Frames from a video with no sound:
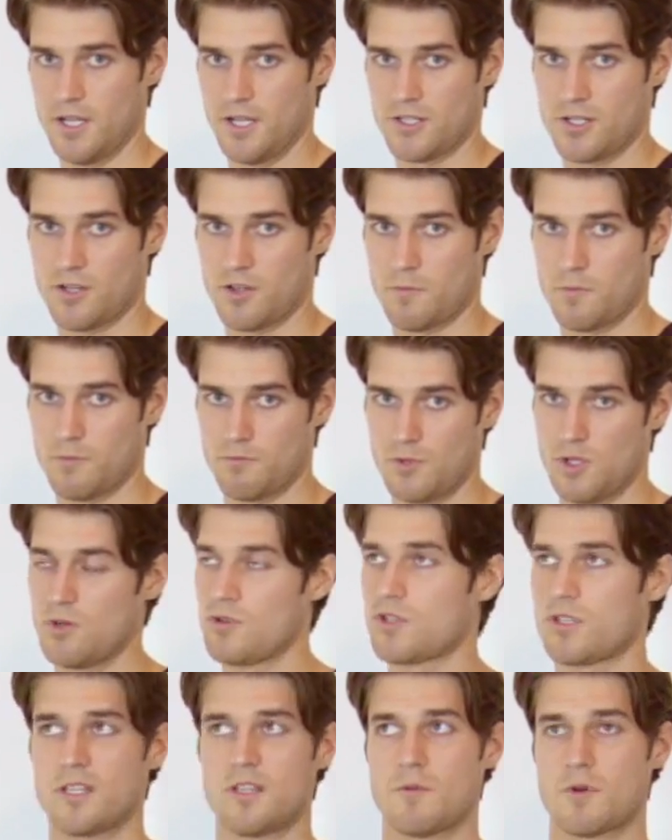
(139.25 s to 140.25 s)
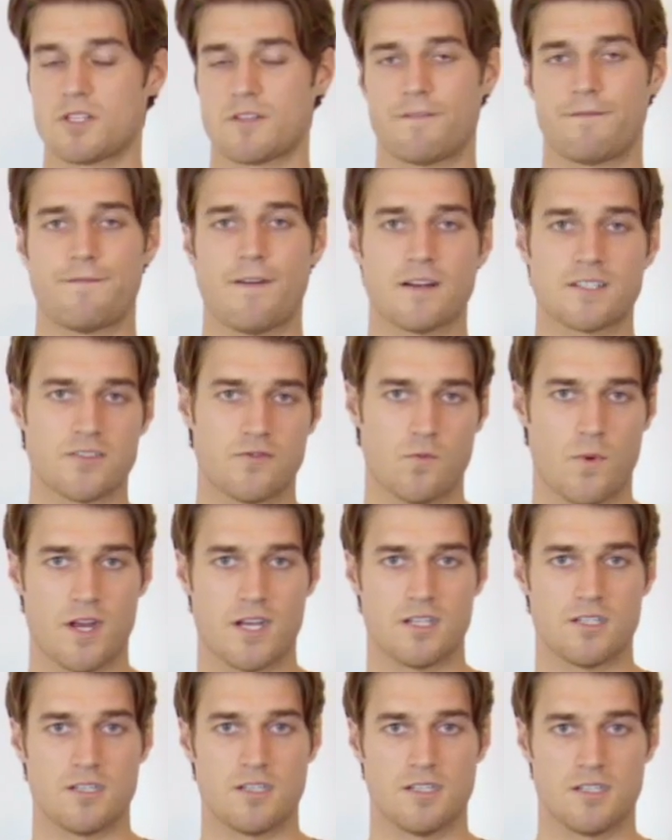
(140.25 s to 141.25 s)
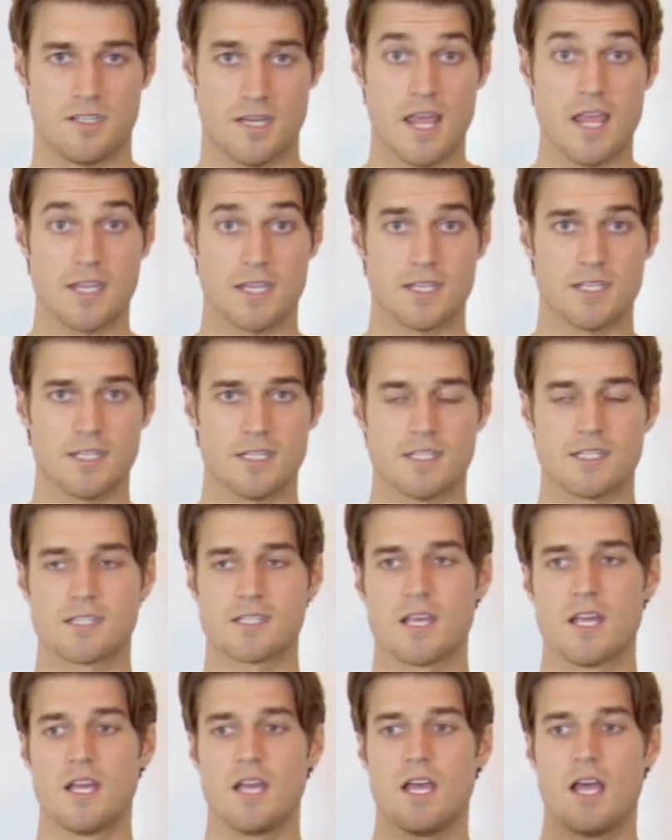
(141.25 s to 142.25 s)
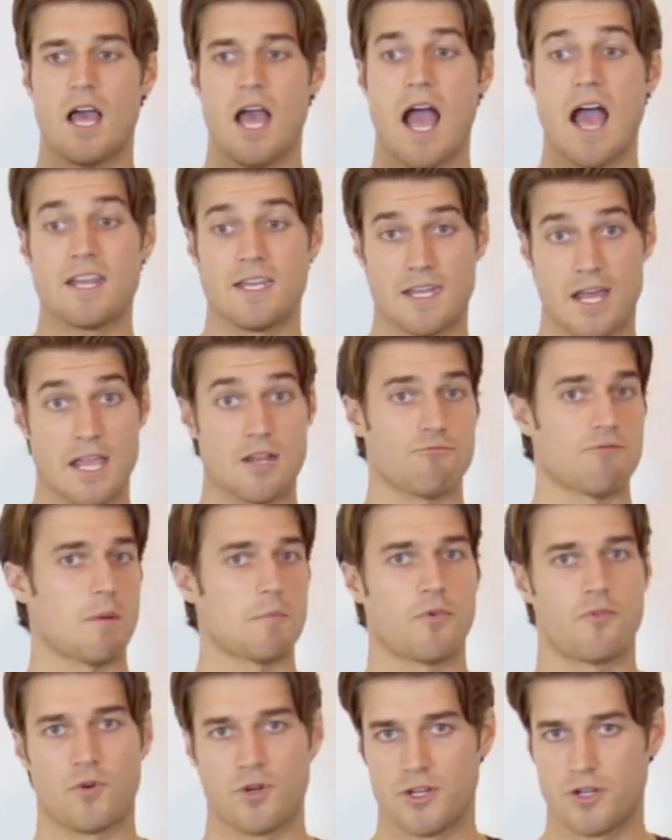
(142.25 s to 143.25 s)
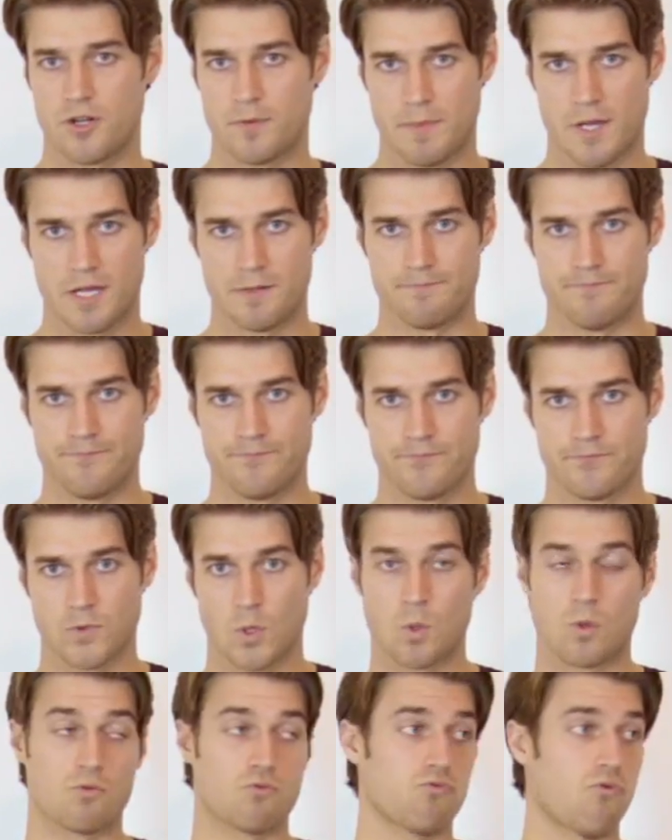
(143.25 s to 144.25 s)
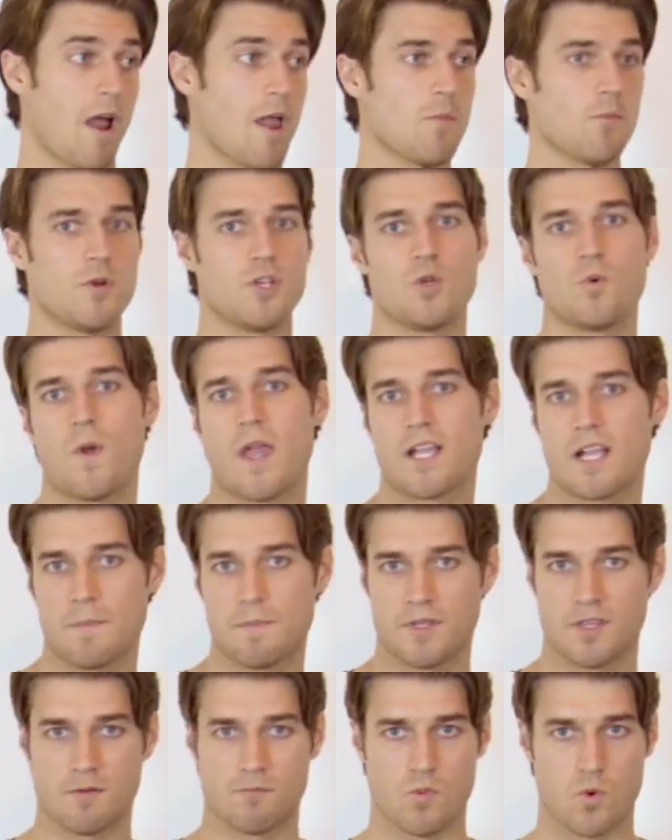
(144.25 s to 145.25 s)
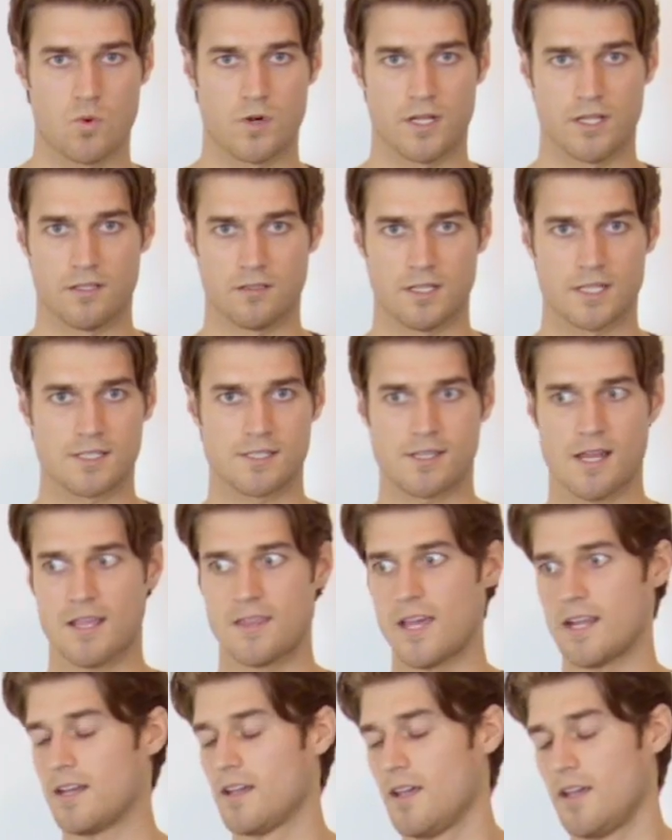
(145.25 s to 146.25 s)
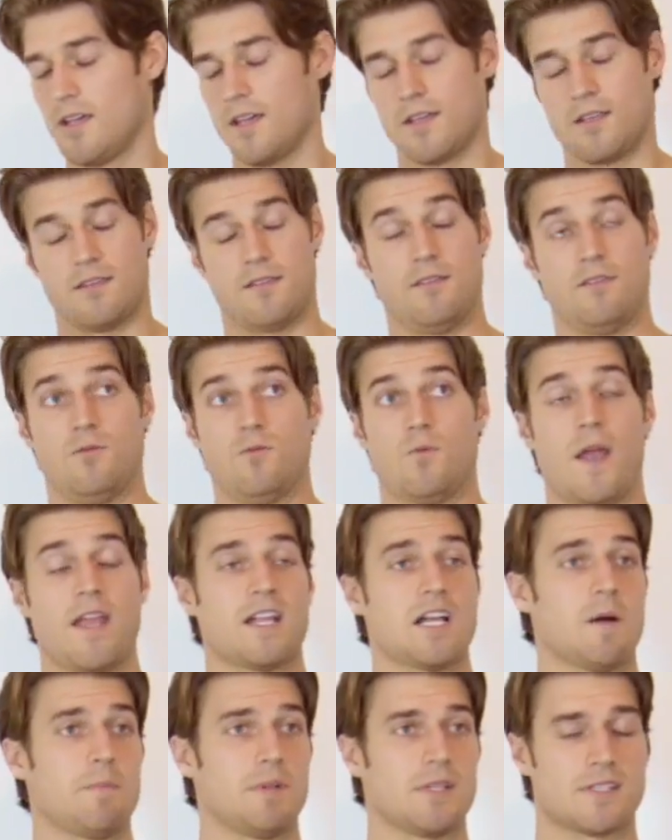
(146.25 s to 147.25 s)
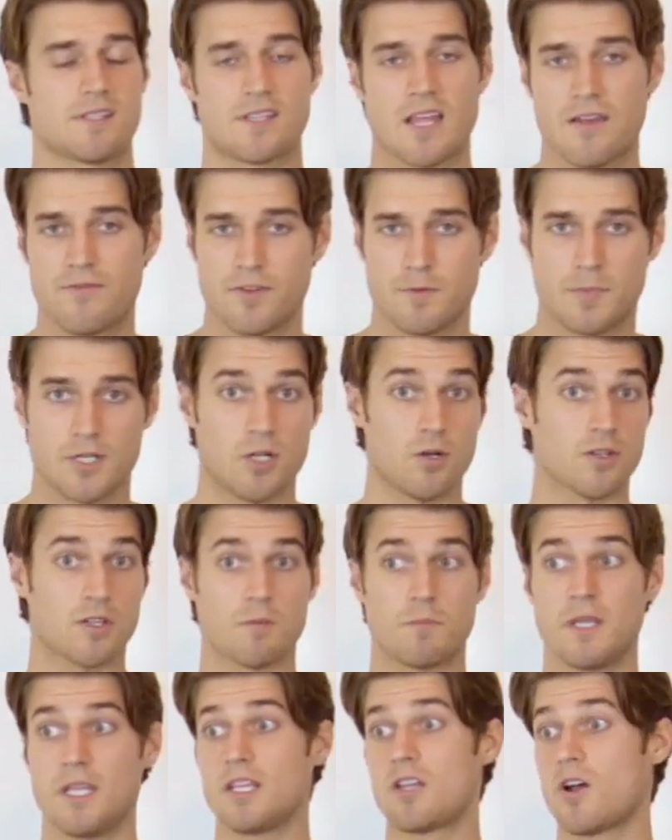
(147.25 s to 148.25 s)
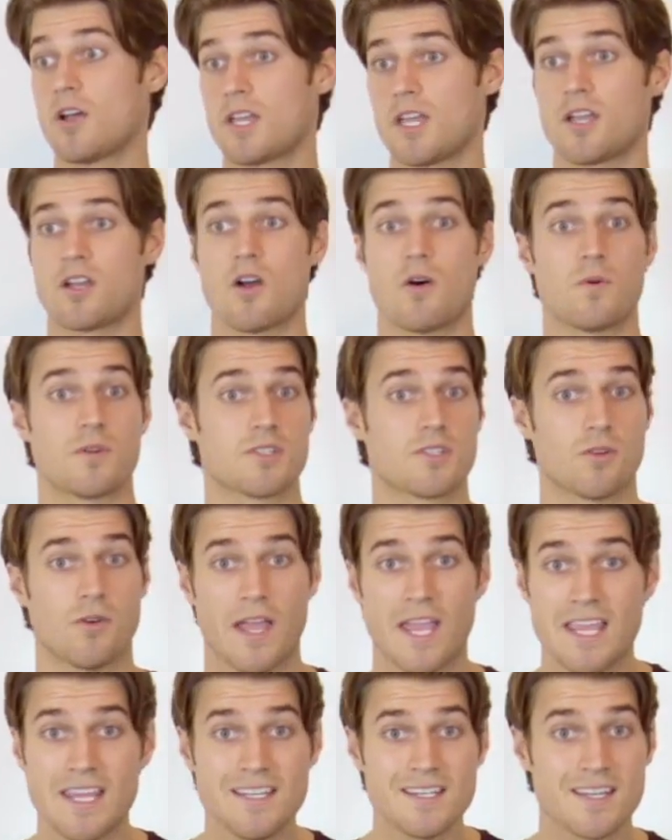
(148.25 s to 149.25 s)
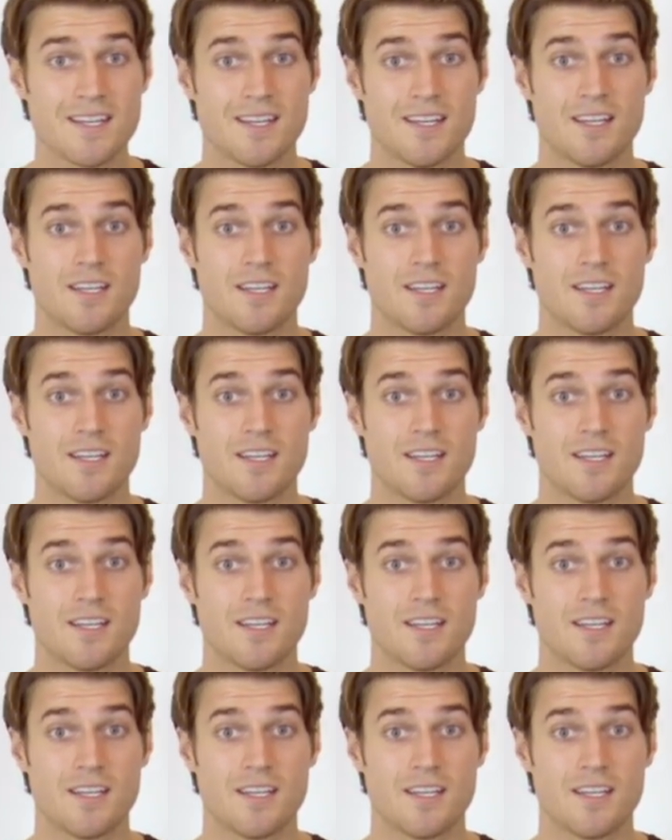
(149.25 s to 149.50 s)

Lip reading: So usually the most effective way to take it is at night right before you go to bed, or right when you wake up in the morning. Let's say that you wake up at 7, but you don't have to get going until 8.